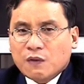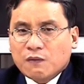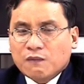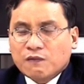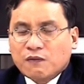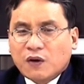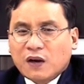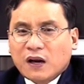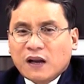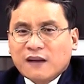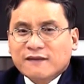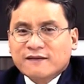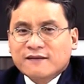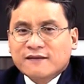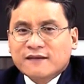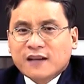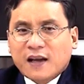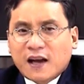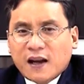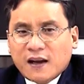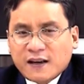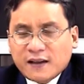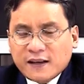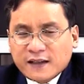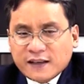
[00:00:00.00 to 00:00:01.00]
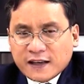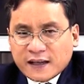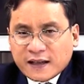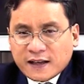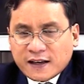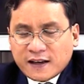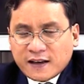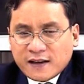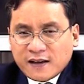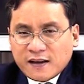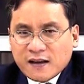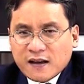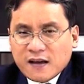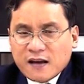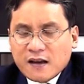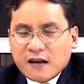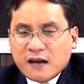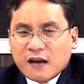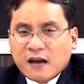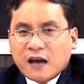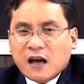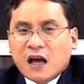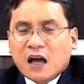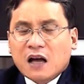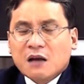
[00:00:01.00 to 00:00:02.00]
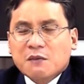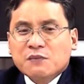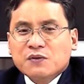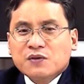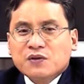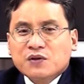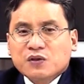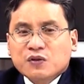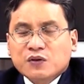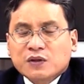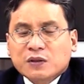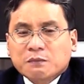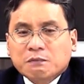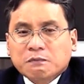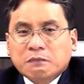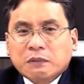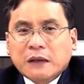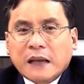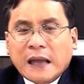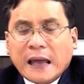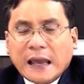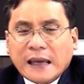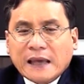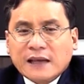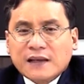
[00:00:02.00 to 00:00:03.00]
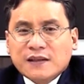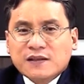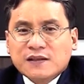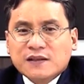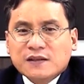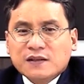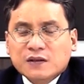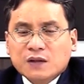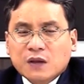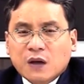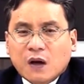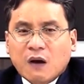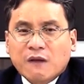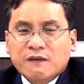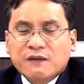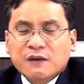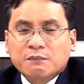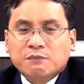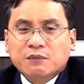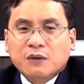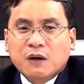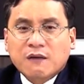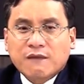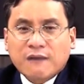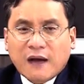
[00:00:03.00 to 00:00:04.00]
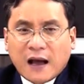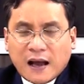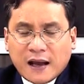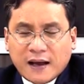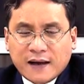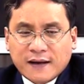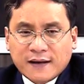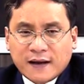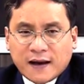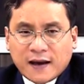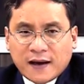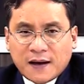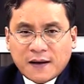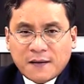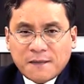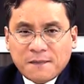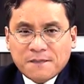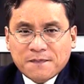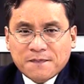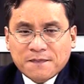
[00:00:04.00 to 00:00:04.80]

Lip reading: voluntarily comes to the place of the provider,